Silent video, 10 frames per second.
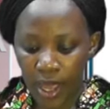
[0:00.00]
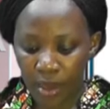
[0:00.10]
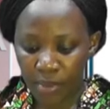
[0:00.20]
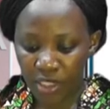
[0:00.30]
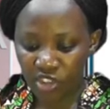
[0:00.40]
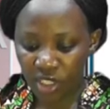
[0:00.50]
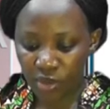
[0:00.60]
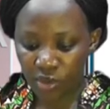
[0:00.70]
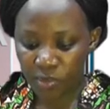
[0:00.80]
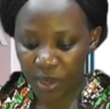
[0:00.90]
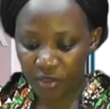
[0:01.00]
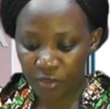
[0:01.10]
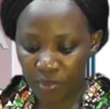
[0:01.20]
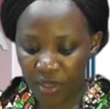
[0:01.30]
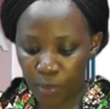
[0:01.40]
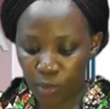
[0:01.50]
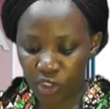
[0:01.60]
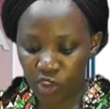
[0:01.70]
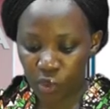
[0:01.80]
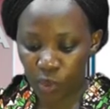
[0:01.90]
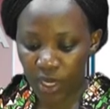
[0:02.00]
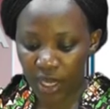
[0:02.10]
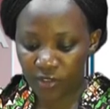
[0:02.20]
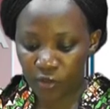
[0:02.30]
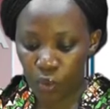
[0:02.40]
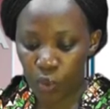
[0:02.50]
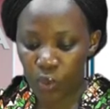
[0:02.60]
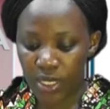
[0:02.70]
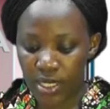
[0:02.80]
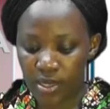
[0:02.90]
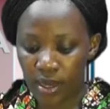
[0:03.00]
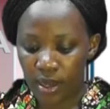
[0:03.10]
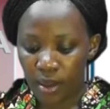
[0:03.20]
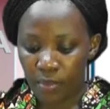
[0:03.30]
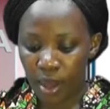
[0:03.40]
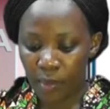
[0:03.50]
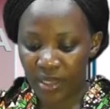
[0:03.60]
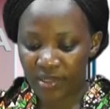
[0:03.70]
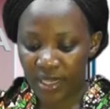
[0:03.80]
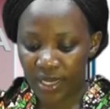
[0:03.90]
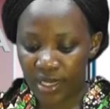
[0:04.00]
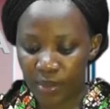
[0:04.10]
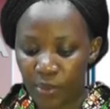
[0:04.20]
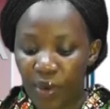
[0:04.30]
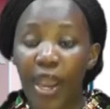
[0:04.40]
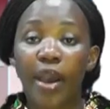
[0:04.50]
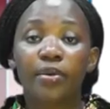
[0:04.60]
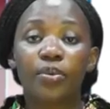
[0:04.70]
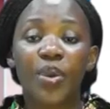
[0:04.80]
a major endorsement from the political class for coup leader Mamadi Doumbouya.